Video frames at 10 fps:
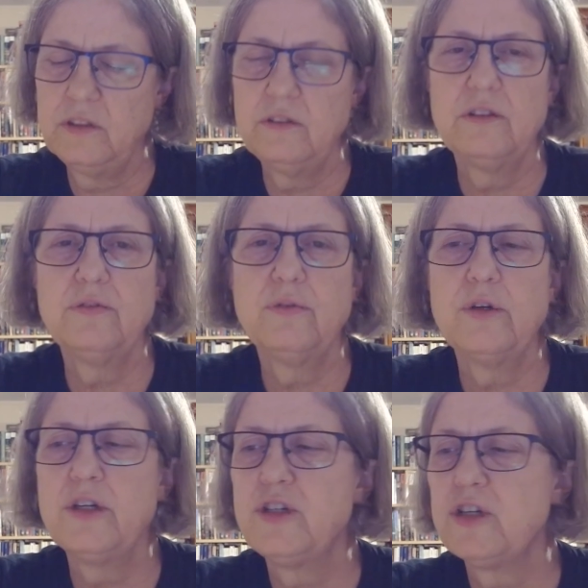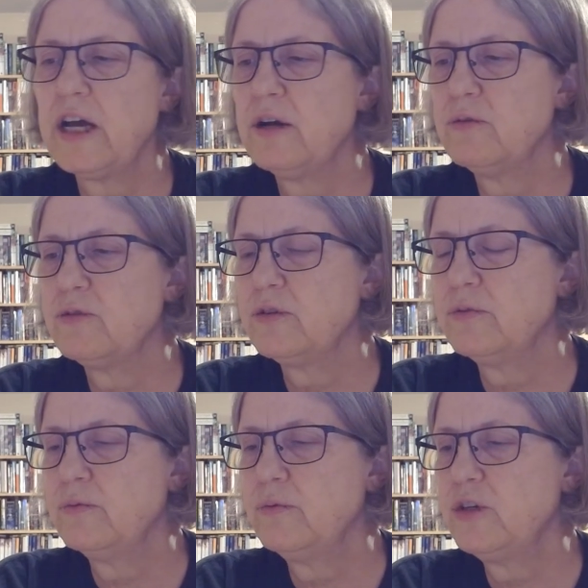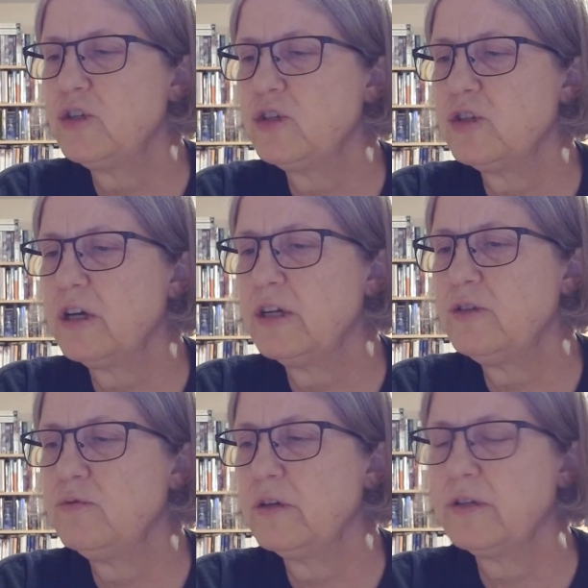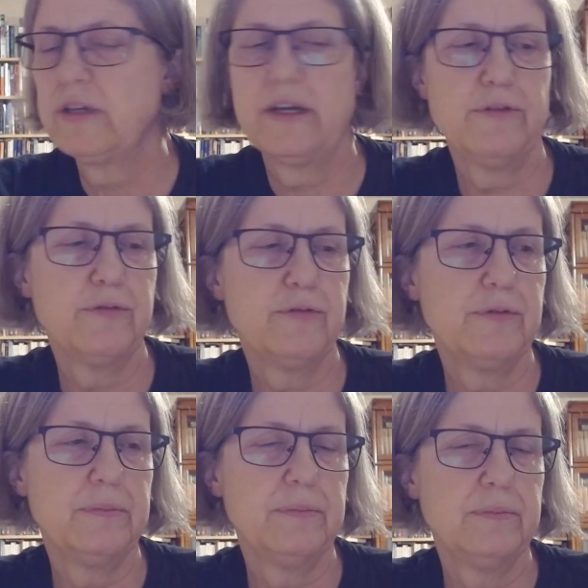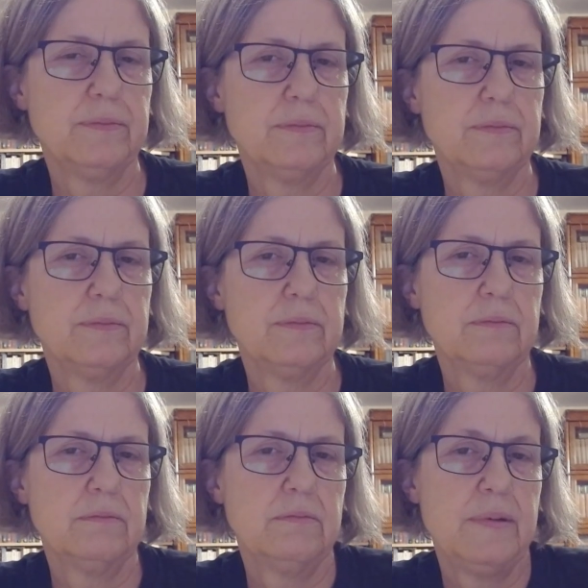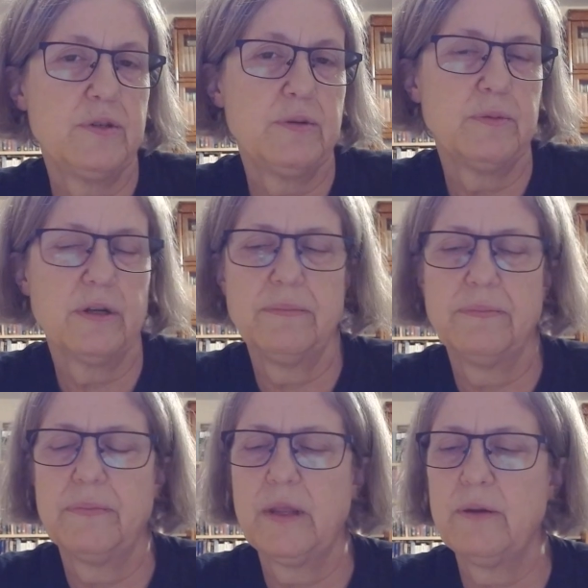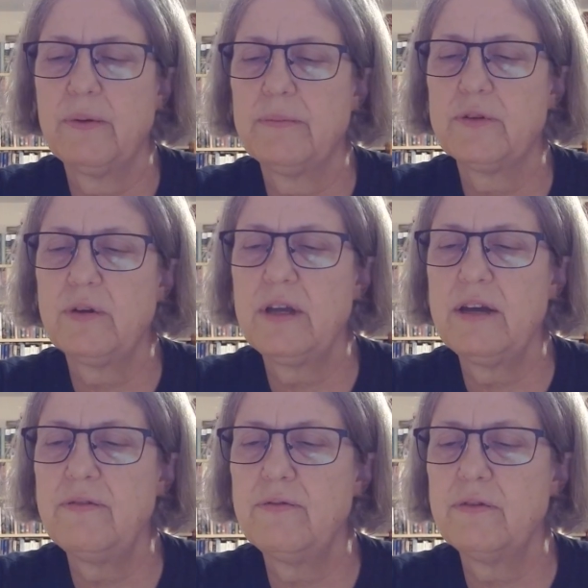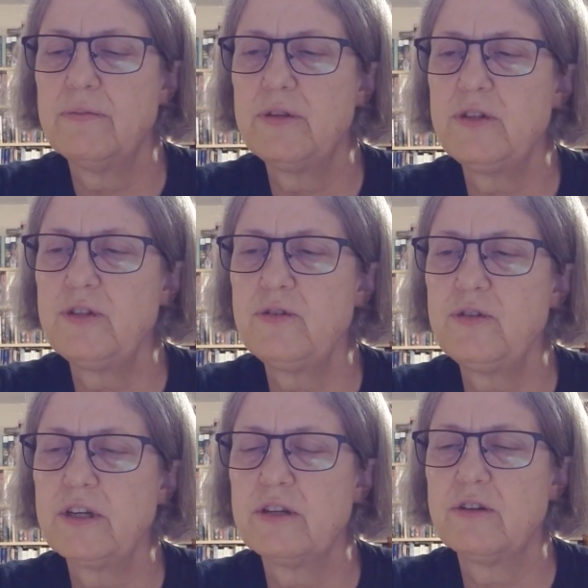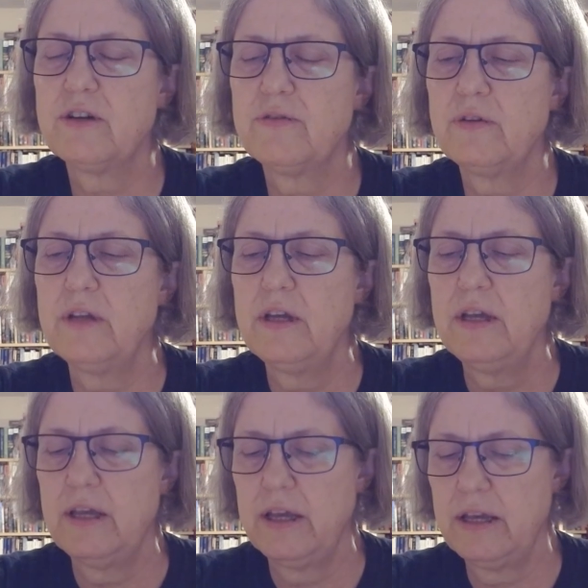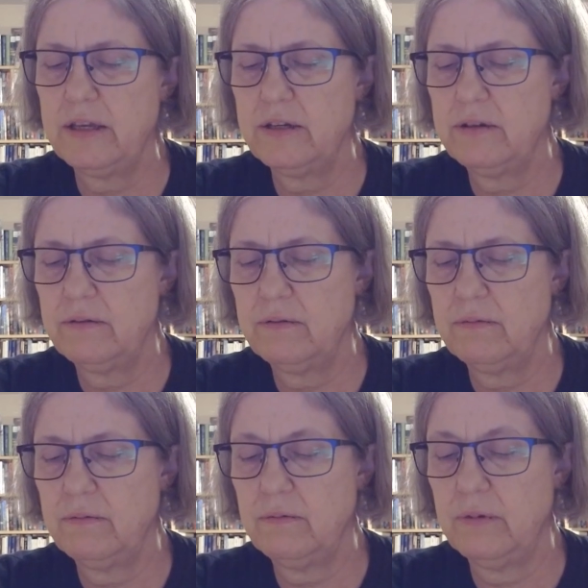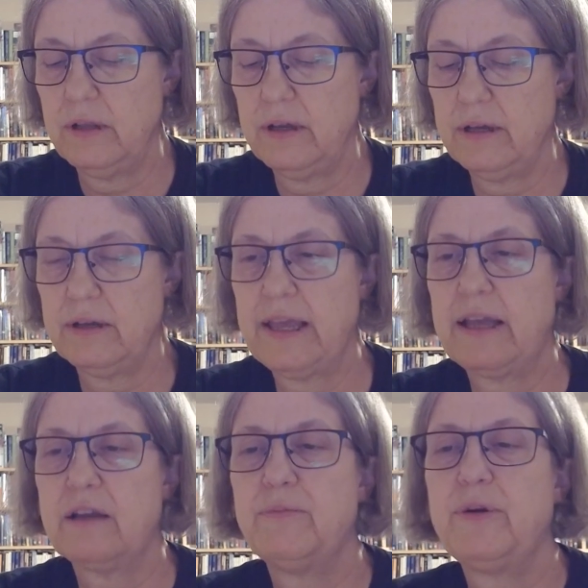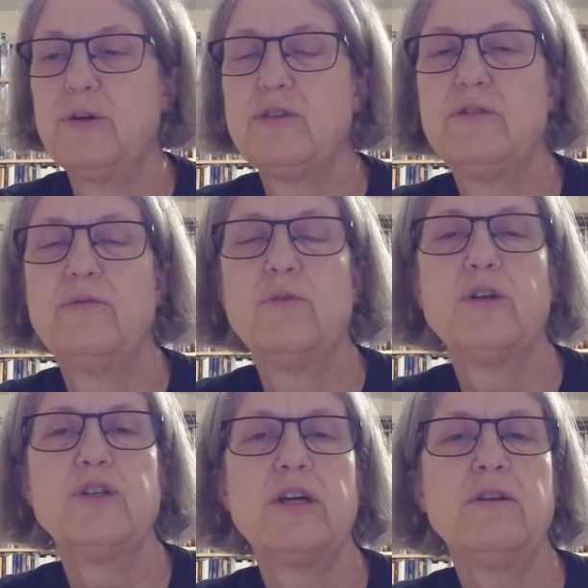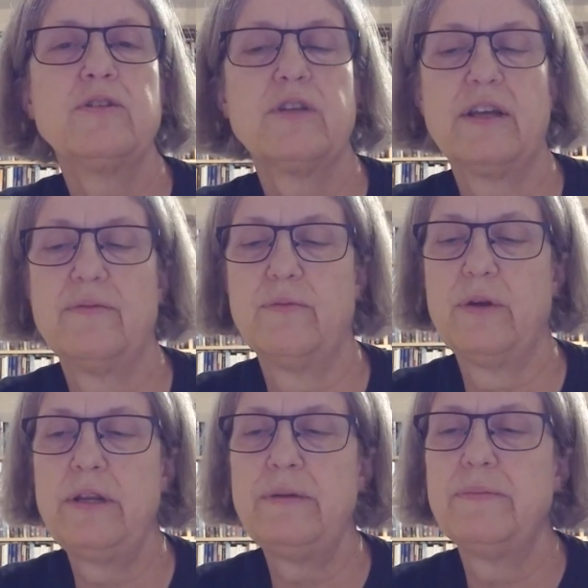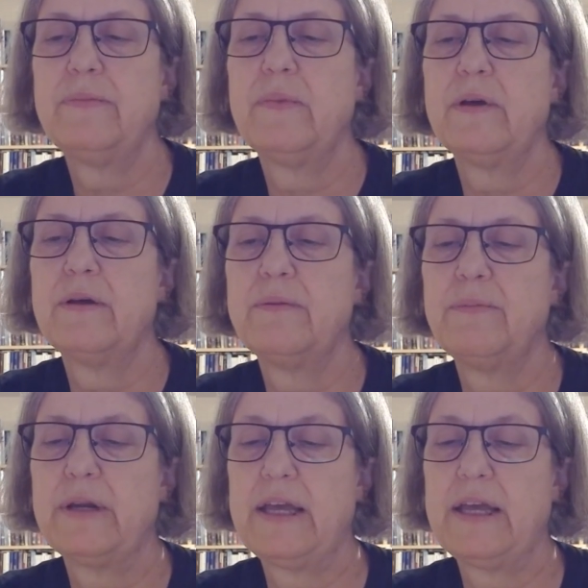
The Voyage Out, which I do not have. Maybe sometime. Anyway, so I have, this is her second novel, and I can't compare it to The Voyage Out because I haven't read it, but I